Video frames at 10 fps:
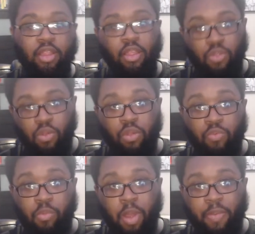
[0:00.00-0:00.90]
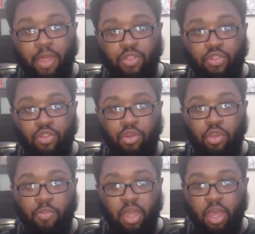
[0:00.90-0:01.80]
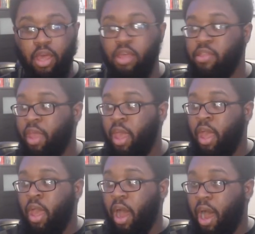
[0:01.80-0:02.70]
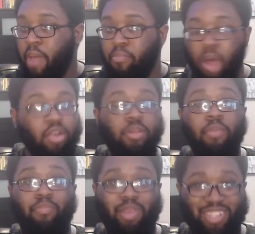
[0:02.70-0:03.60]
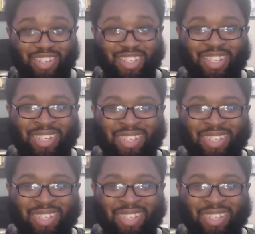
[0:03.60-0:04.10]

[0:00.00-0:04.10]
and this one for my PS2 because I modded them bitches.